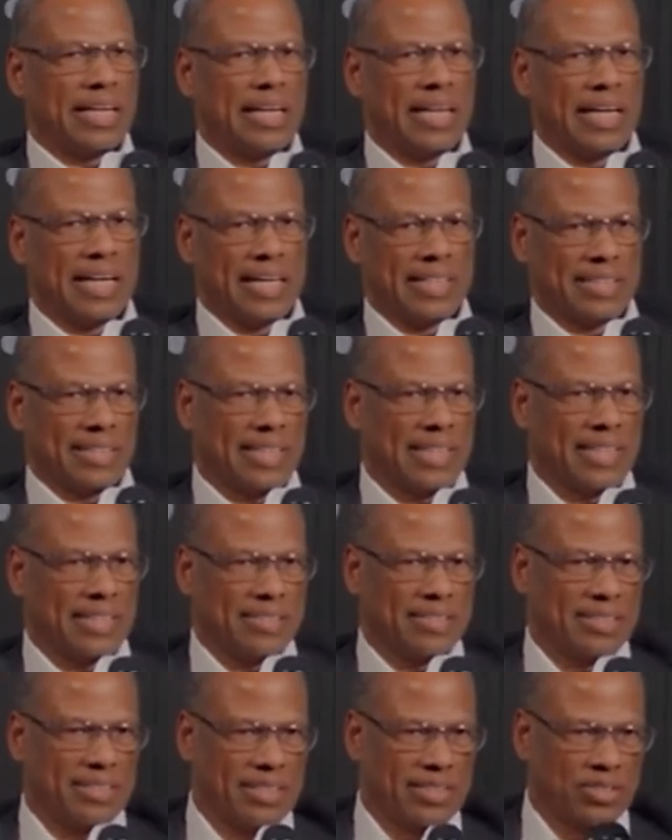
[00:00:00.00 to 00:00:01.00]
And
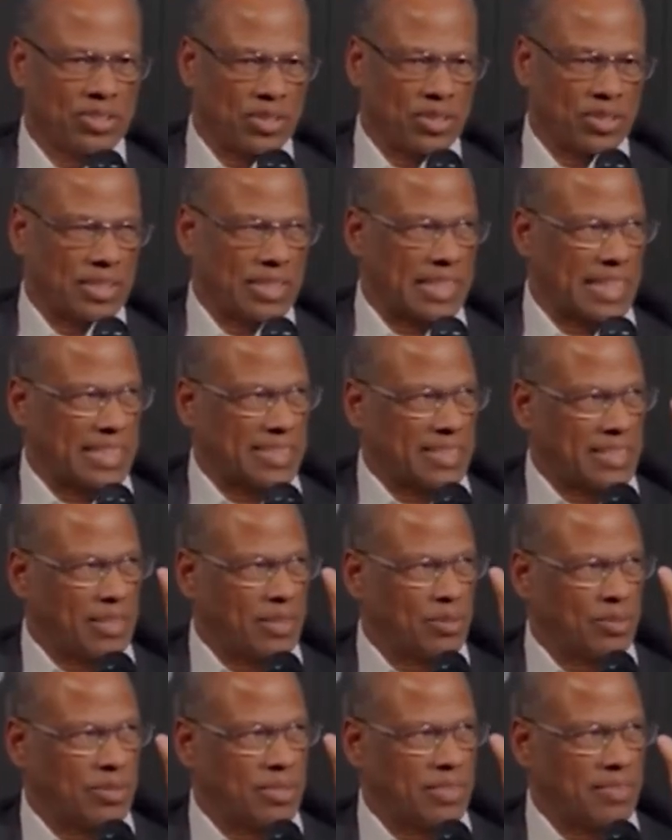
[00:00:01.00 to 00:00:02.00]
then, so you get
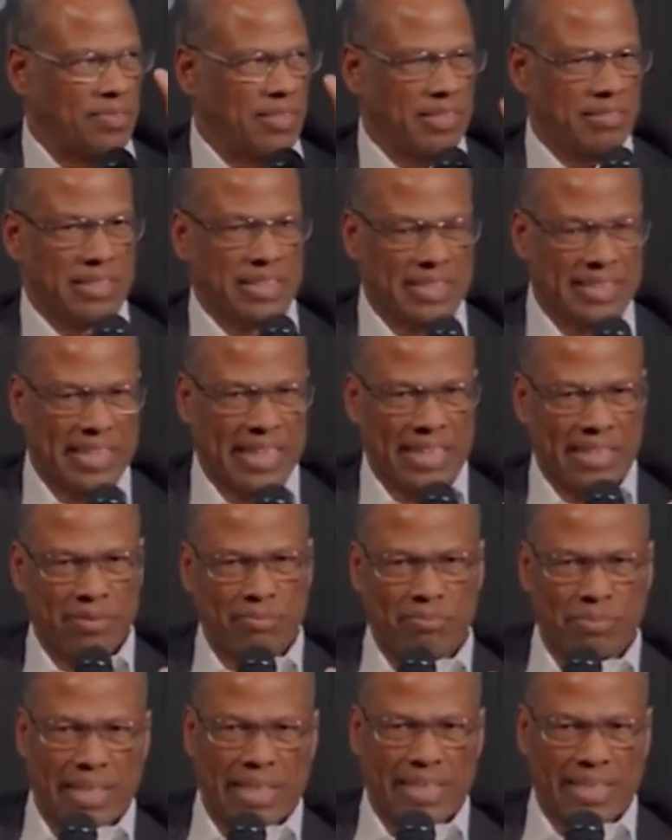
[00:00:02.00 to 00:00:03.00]
down to a very
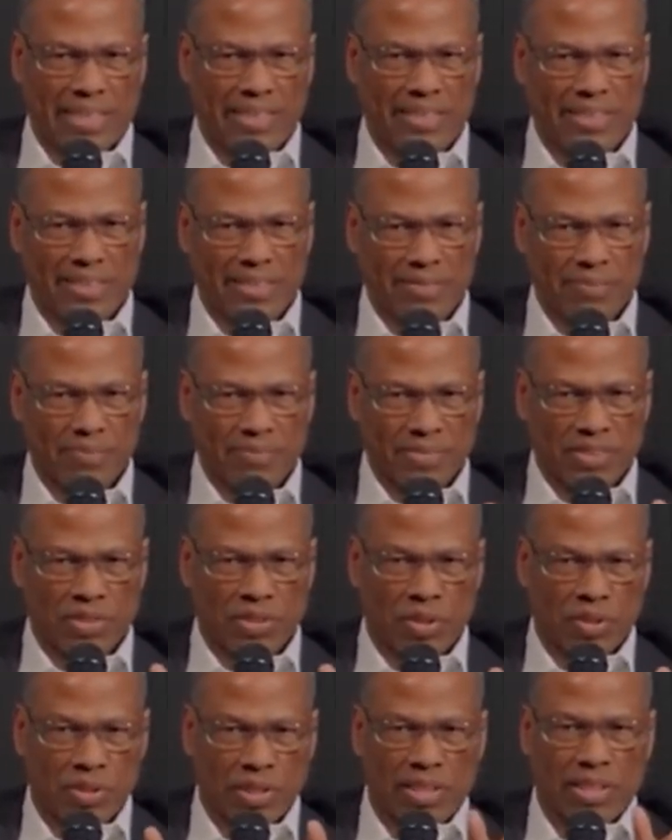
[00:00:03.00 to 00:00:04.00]
tight band
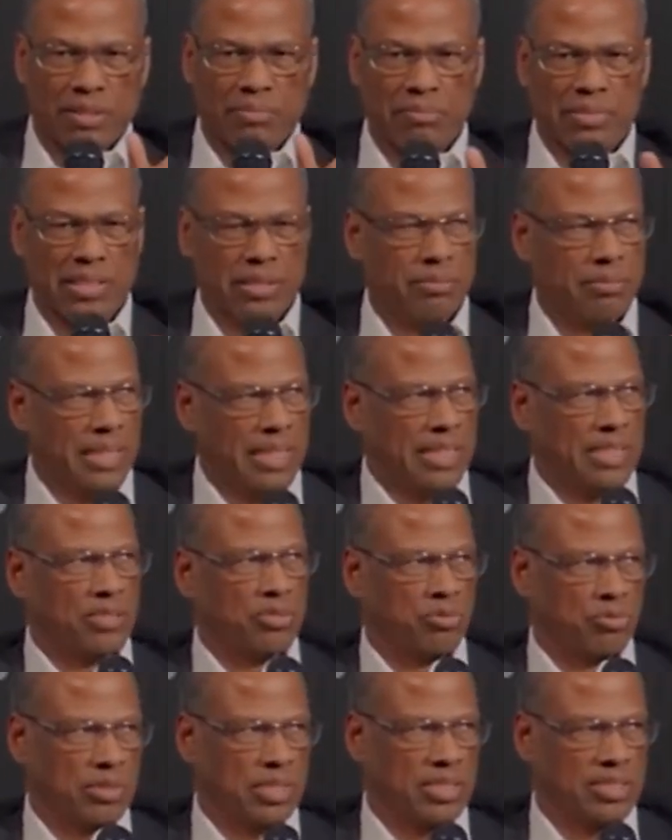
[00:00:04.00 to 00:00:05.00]
so you can
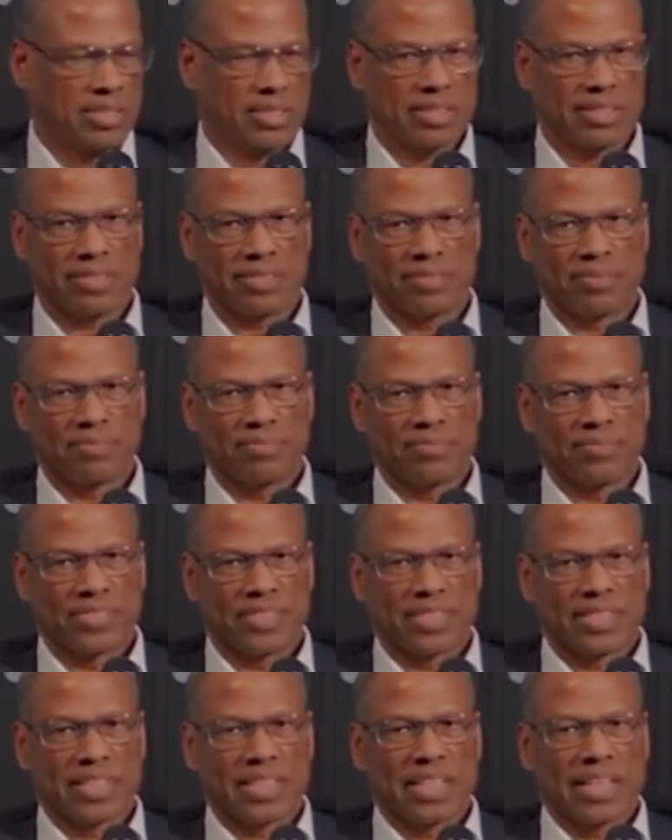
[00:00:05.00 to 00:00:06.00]
minimize risk.
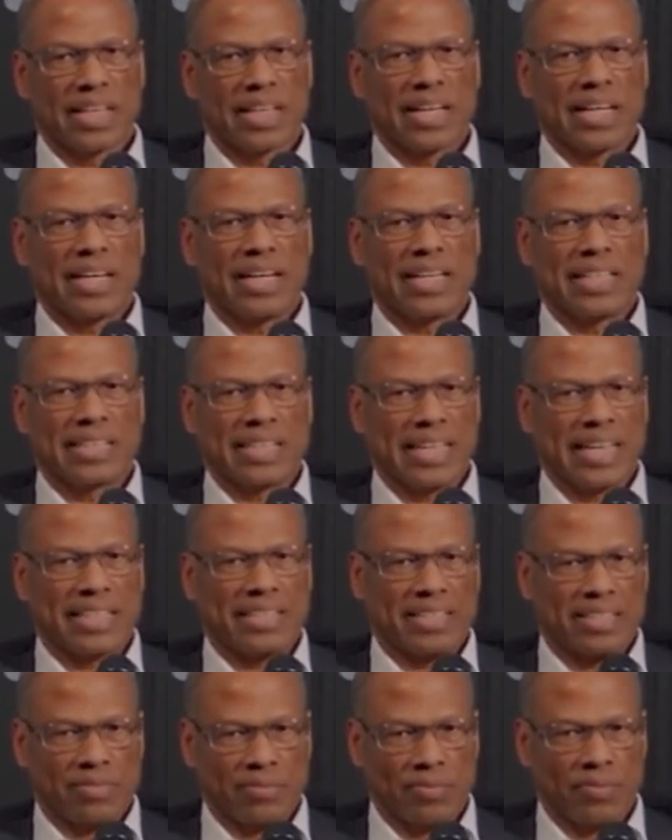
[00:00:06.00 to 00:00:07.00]
And that
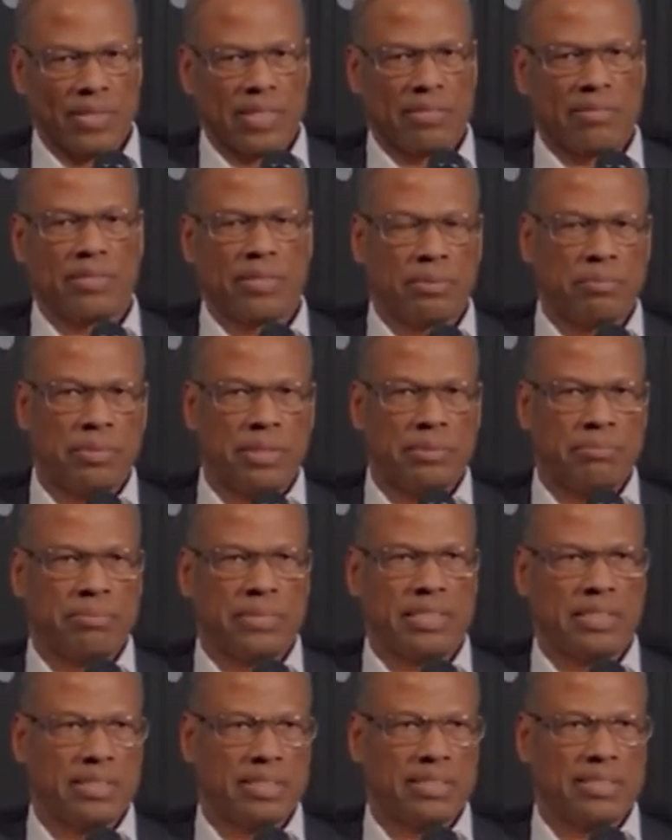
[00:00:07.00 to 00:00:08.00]
invariably
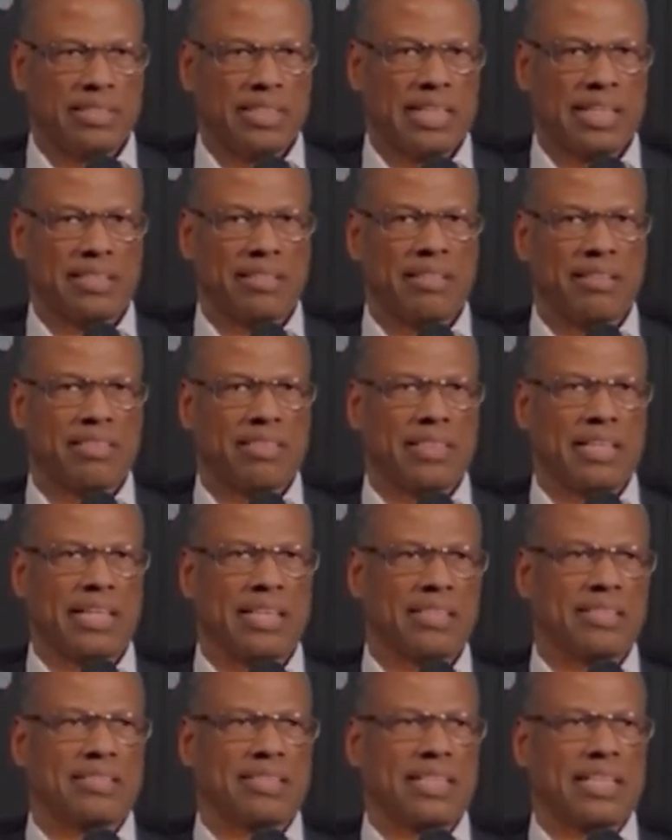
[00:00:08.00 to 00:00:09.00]
means that the
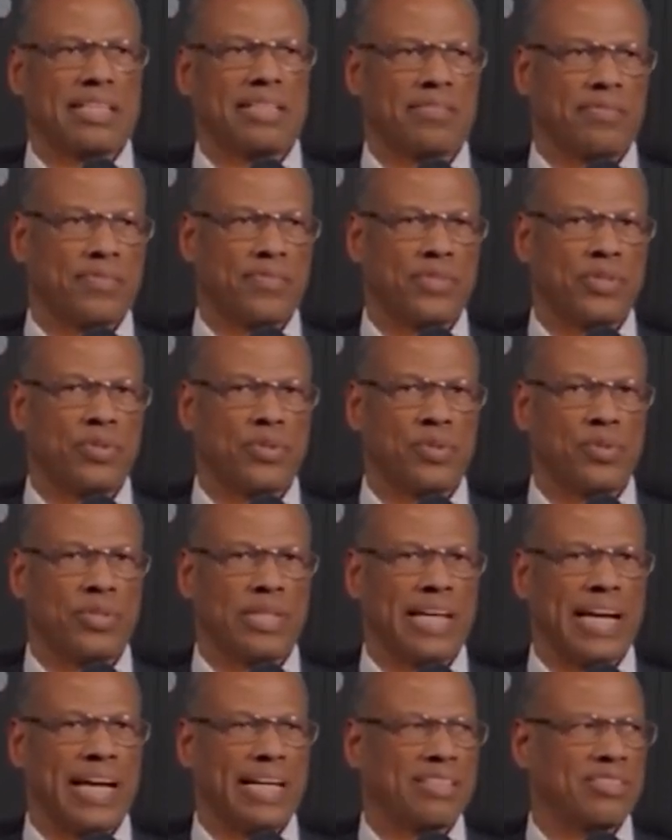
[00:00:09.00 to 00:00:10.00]
things that are viewed
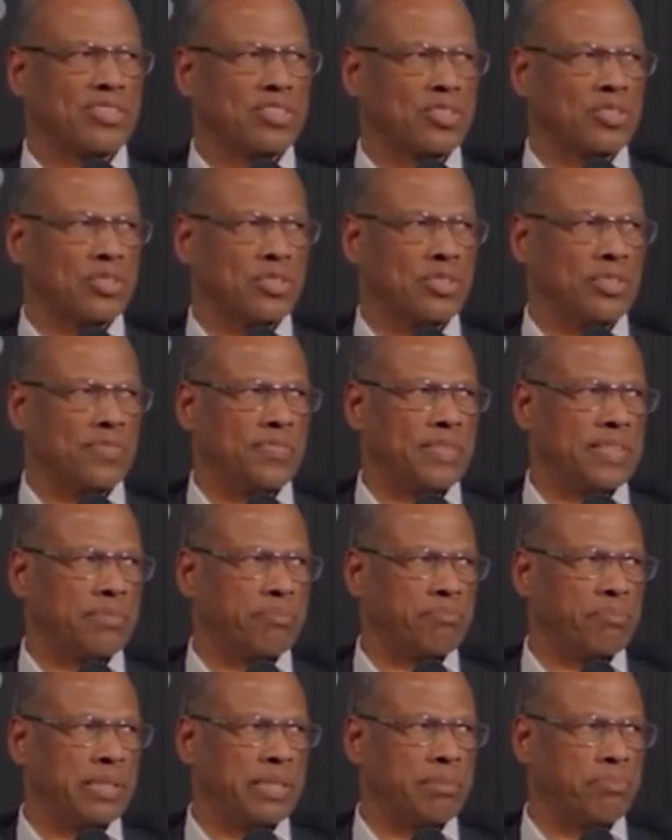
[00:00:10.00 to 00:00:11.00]
as serving
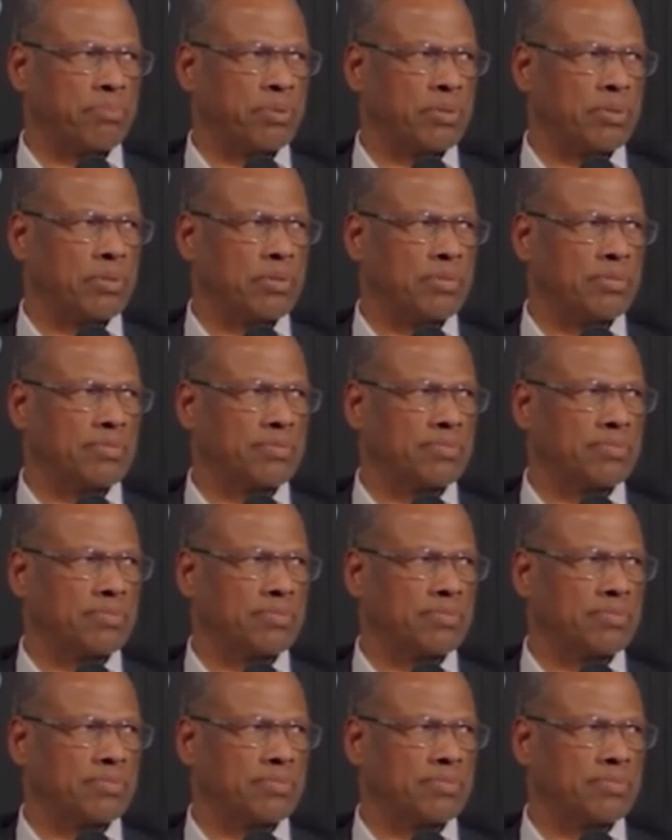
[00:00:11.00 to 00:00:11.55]
people